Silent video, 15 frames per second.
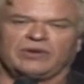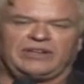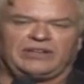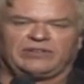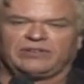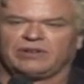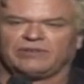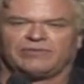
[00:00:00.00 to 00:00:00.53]

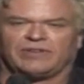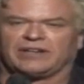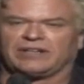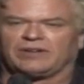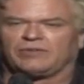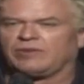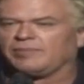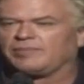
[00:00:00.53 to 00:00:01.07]
easy to
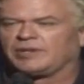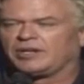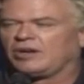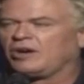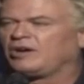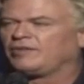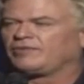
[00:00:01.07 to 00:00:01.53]
fucking rip it off, you